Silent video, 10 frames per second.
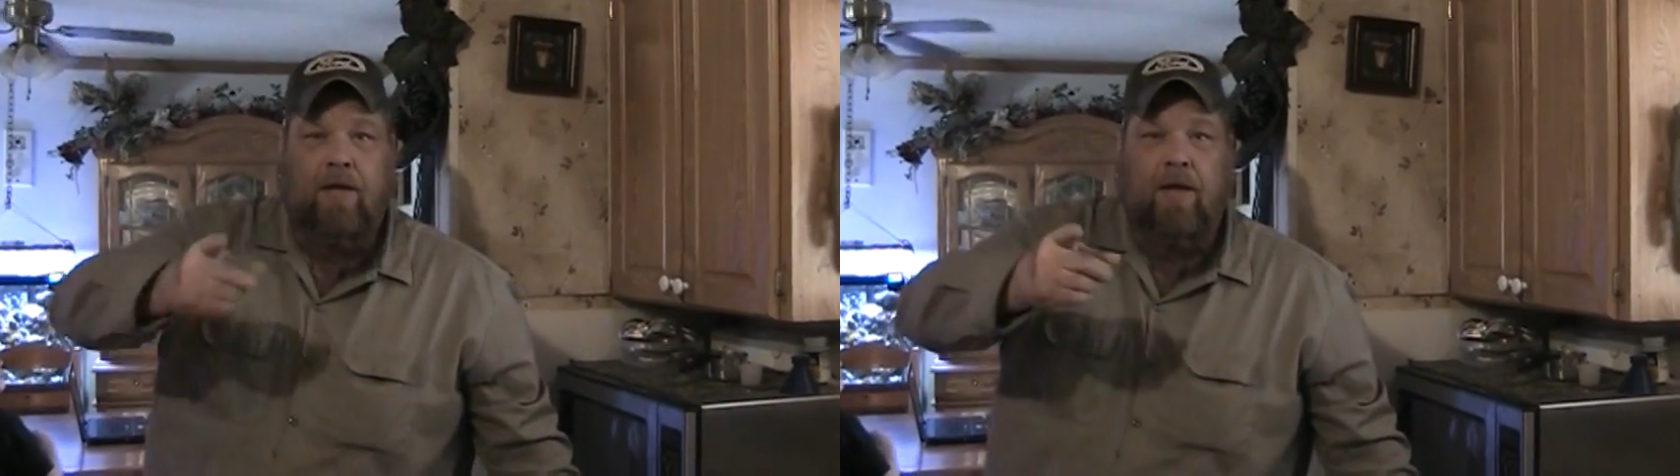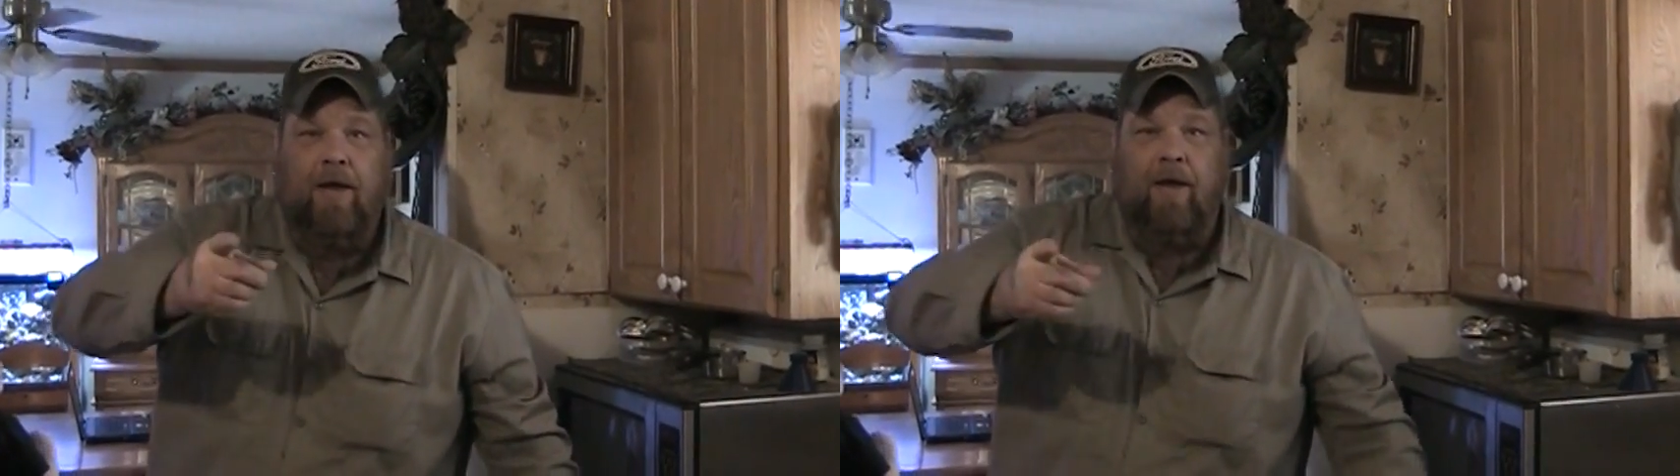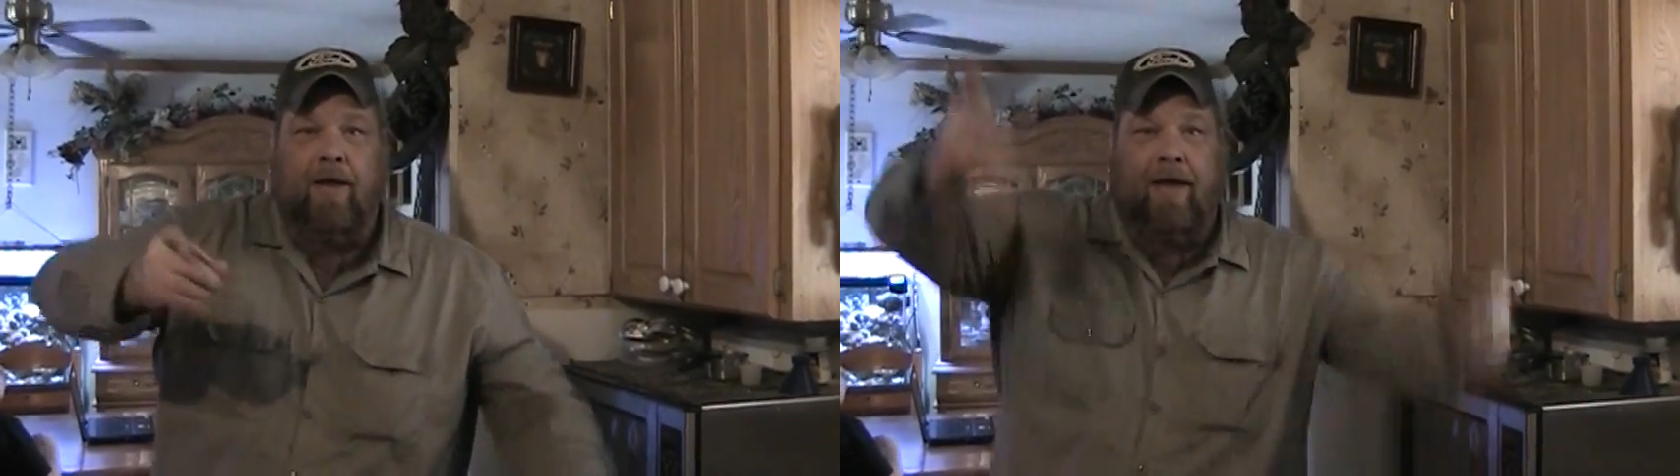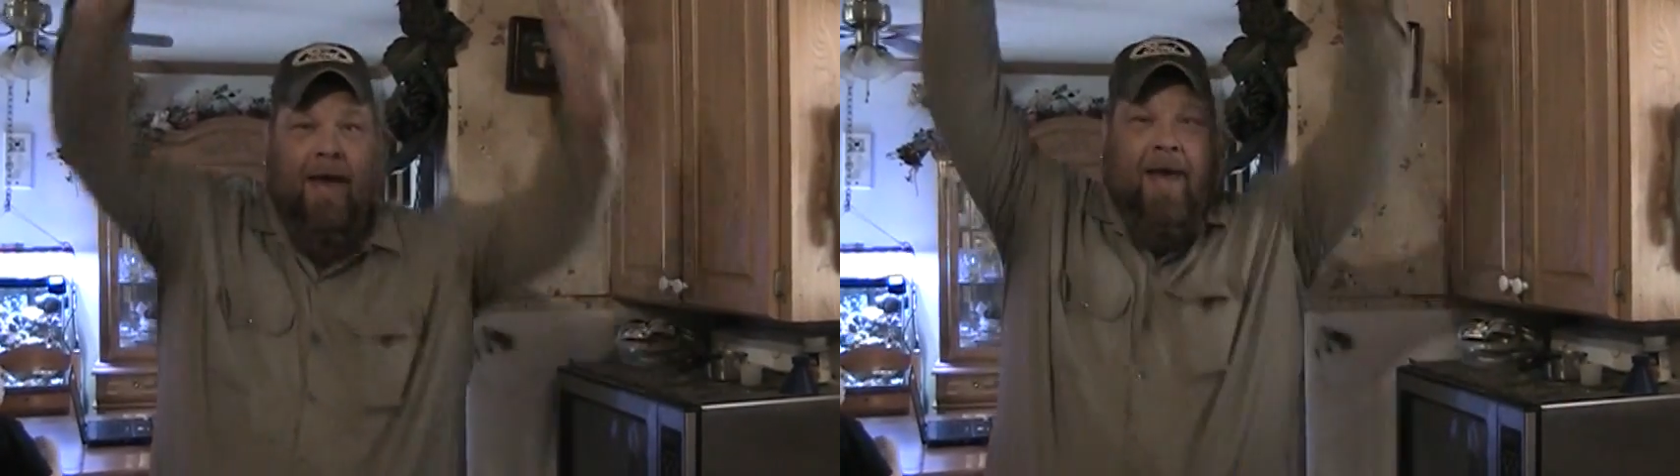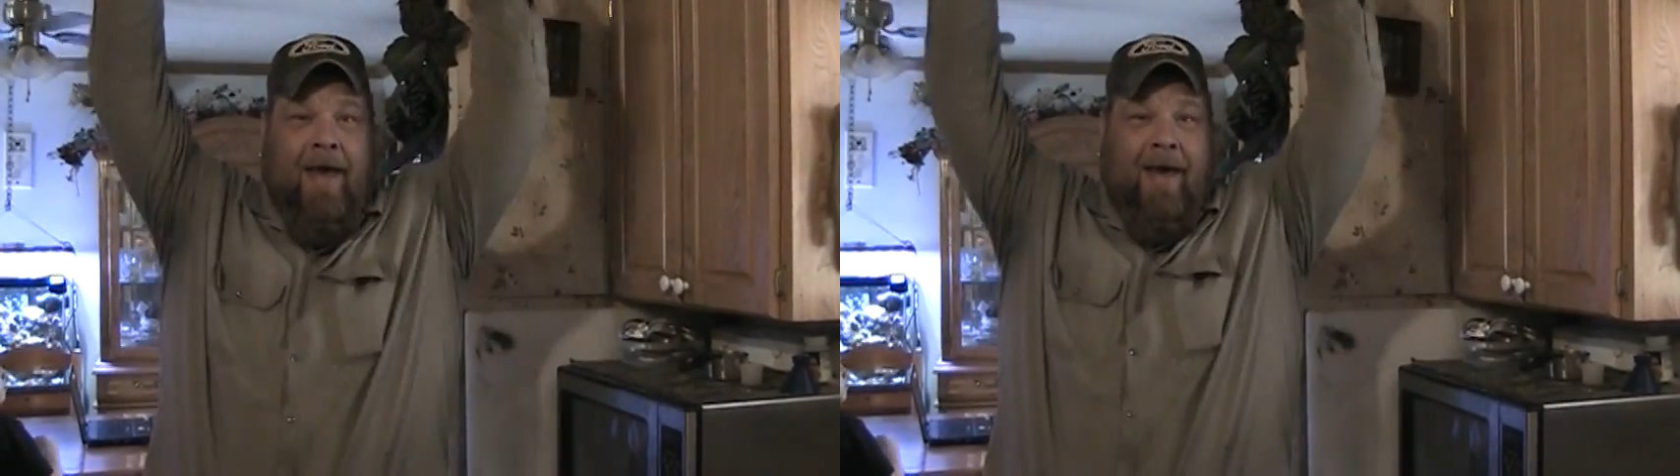uh, uh,
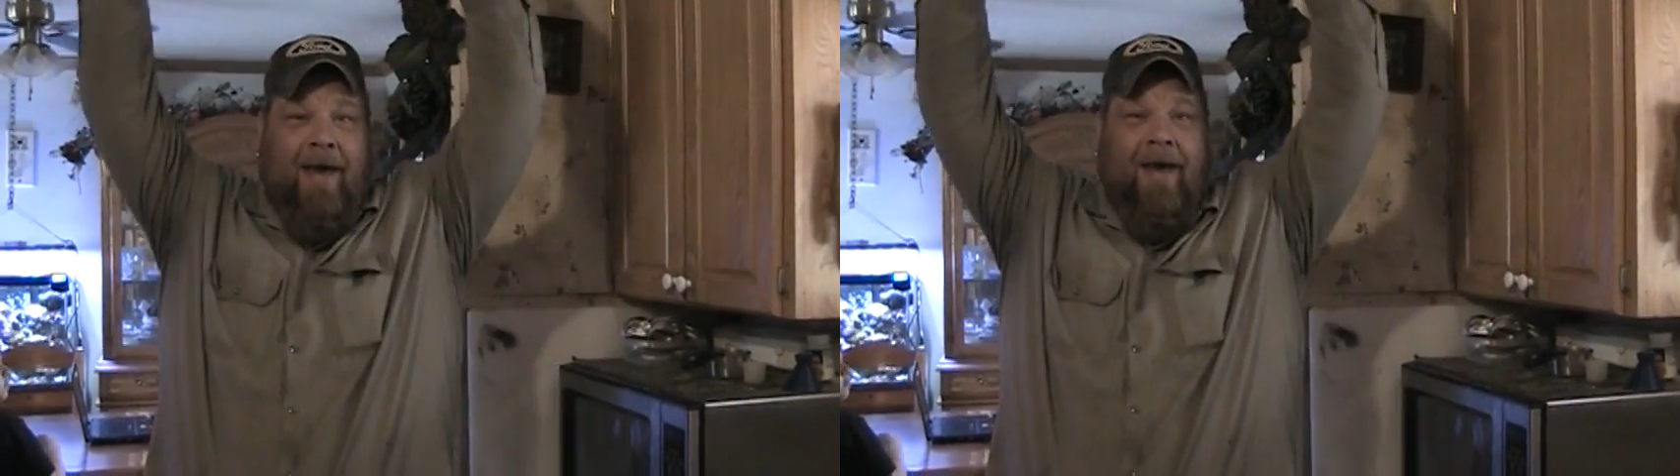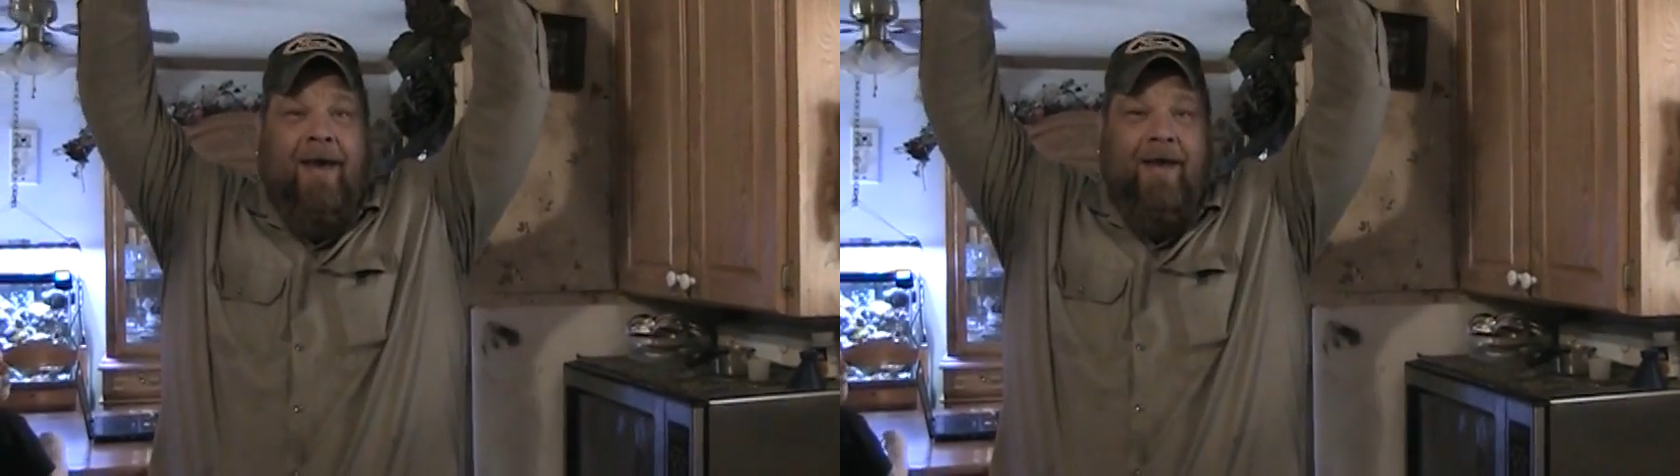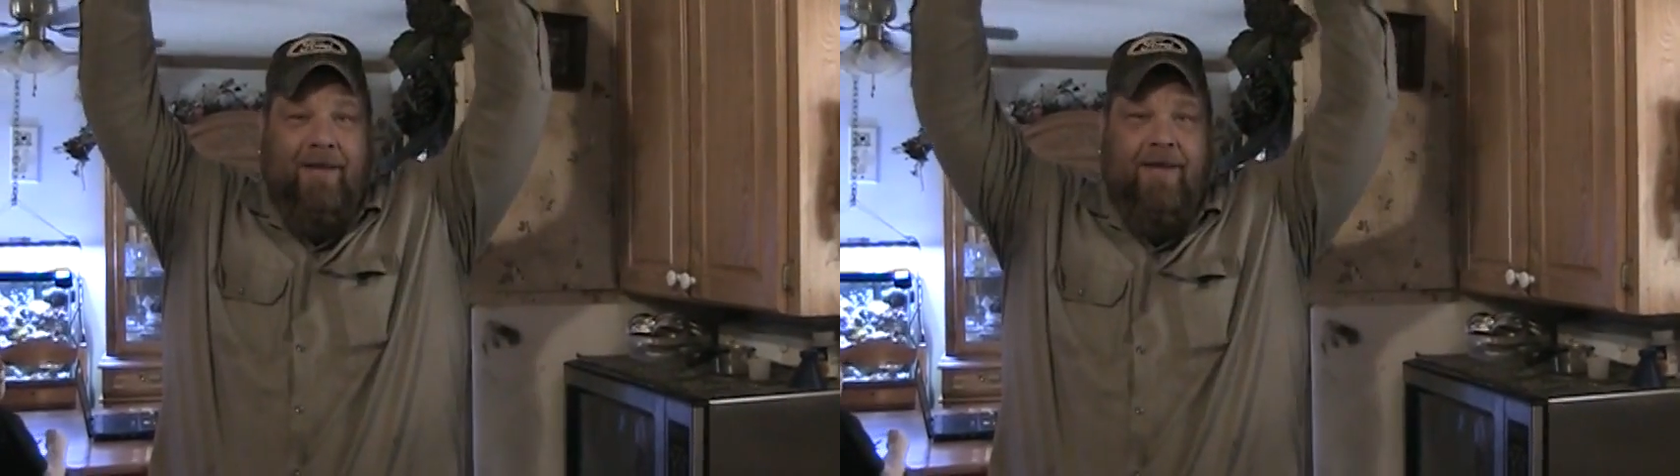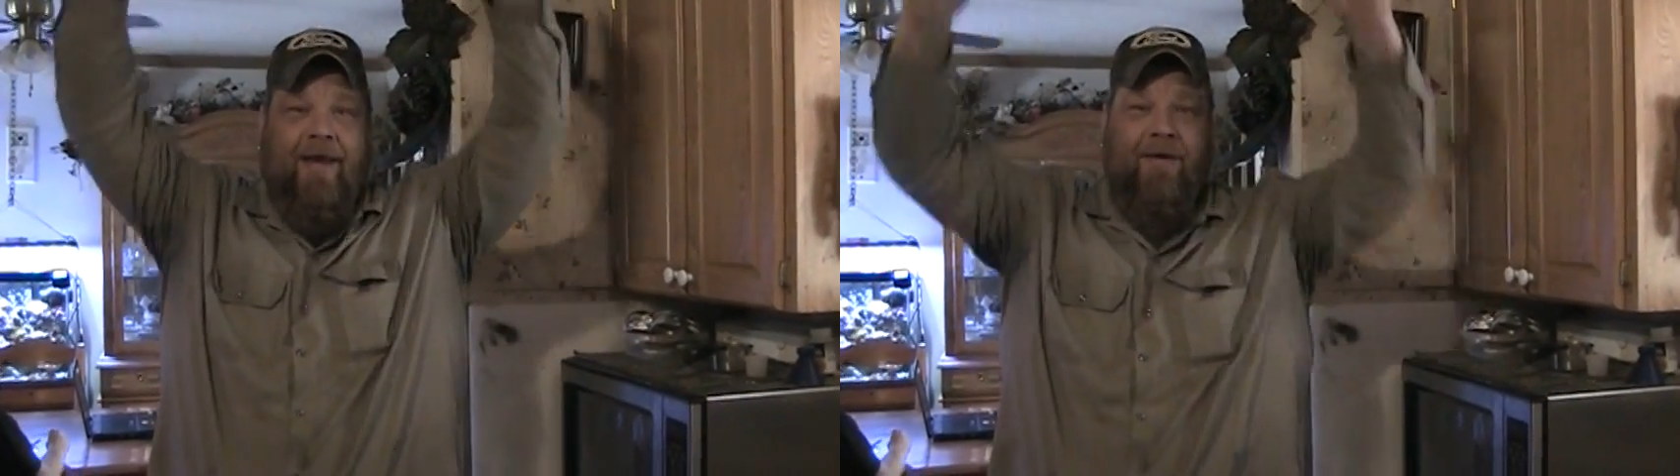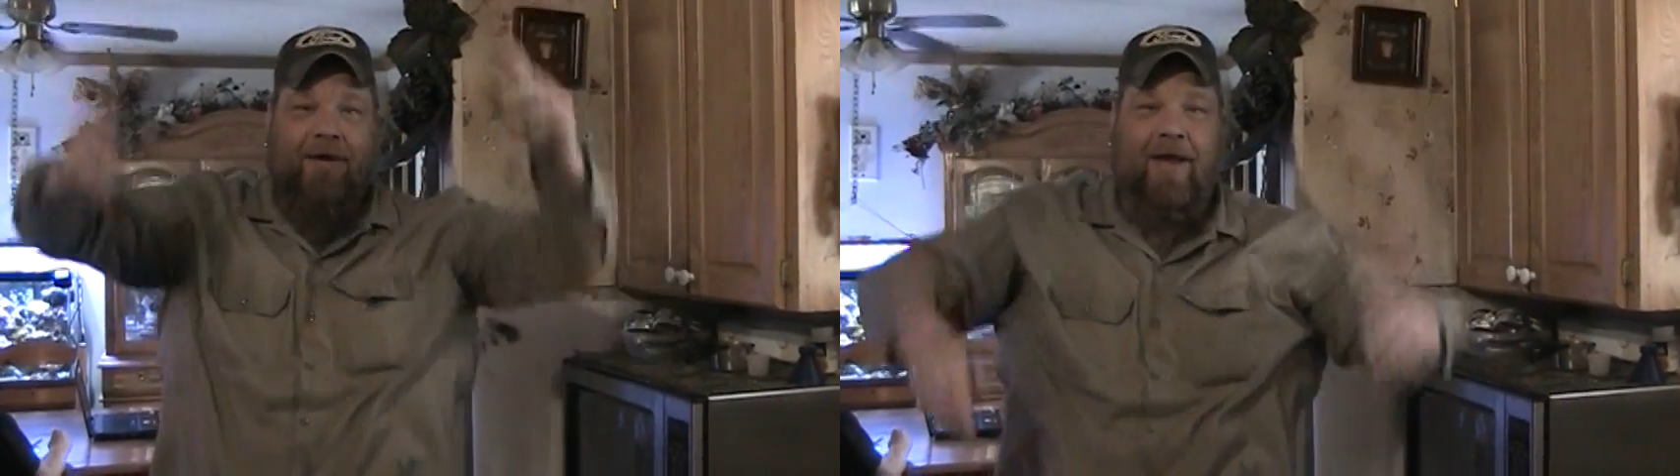ah,
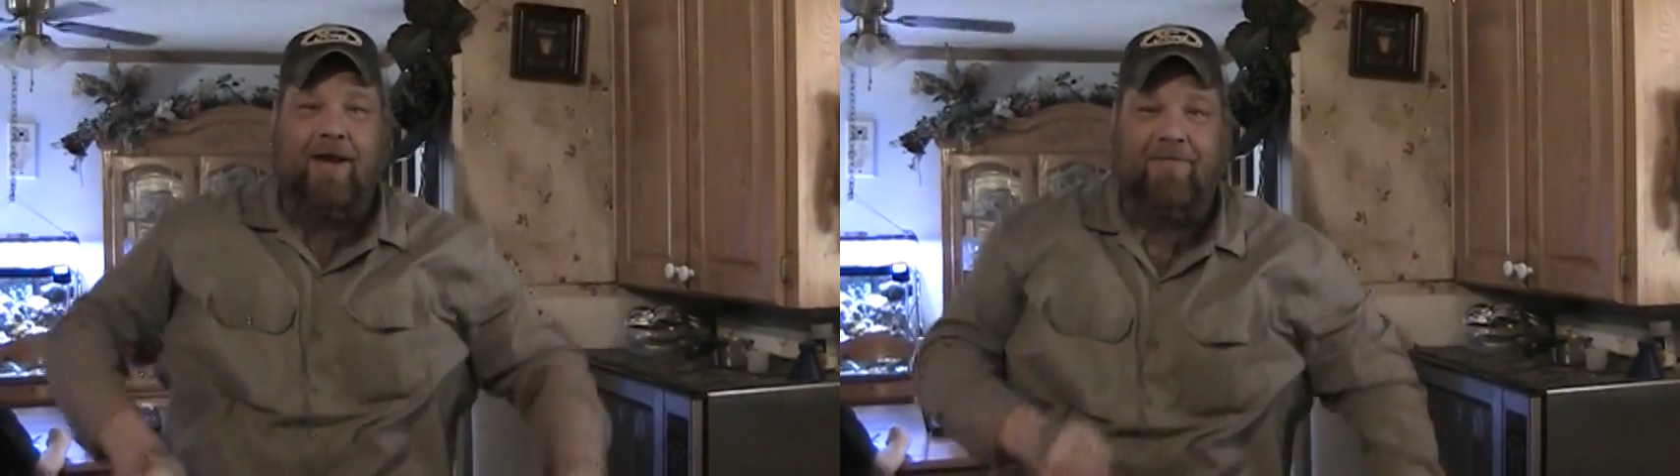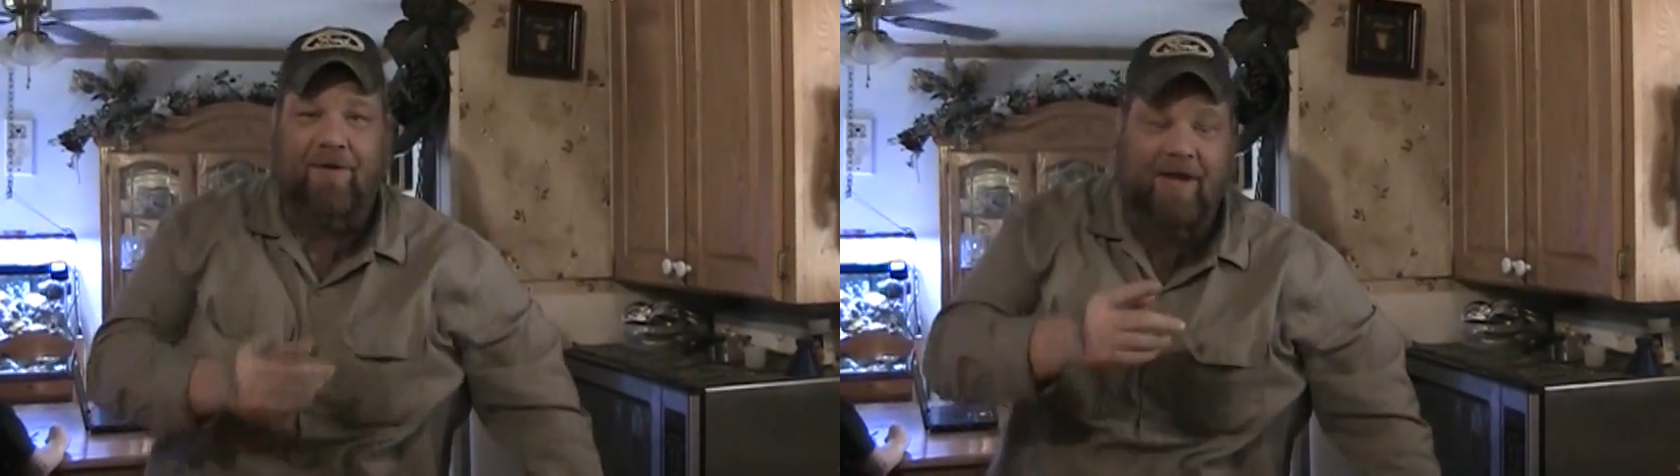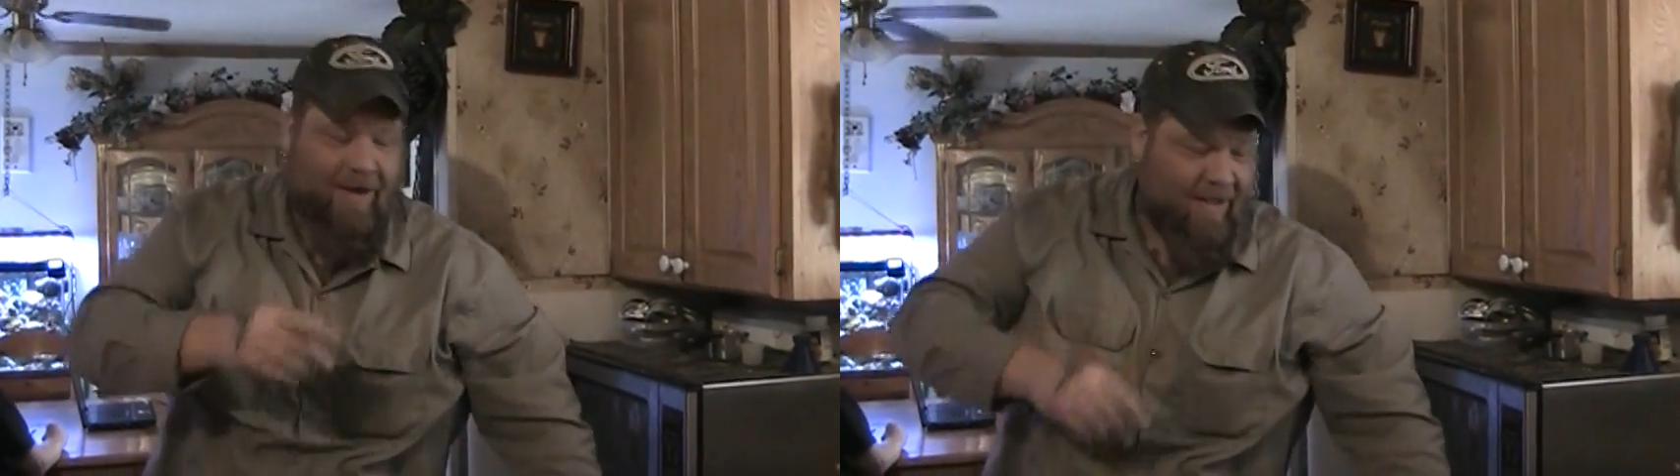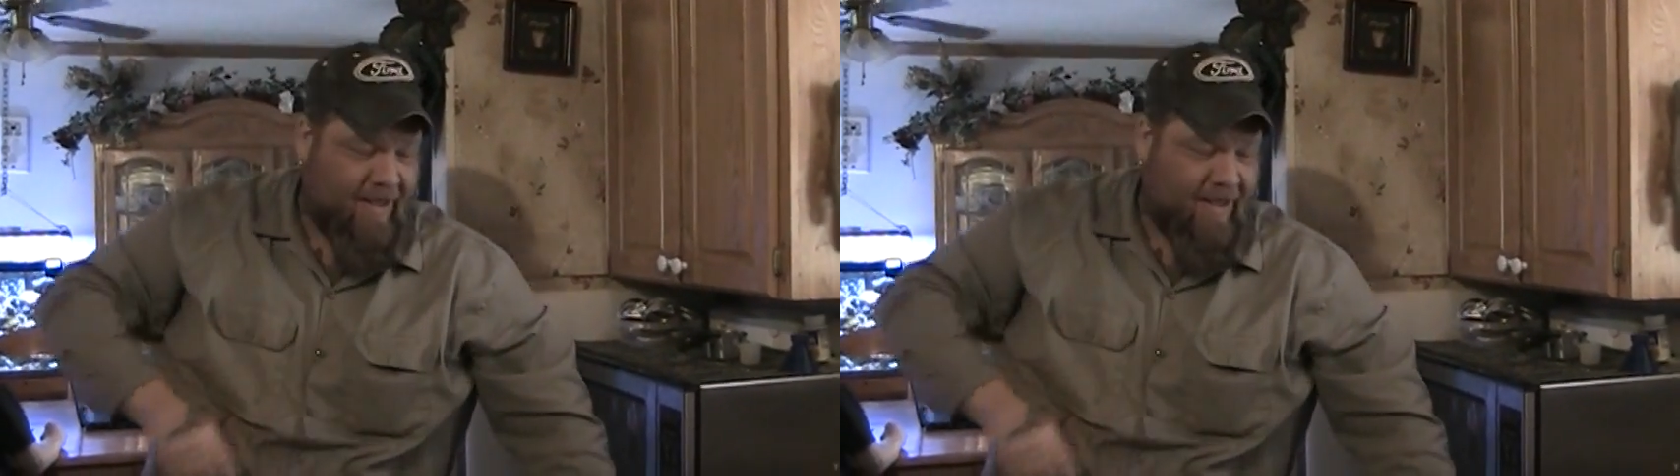yeah, okay, I didn't forget.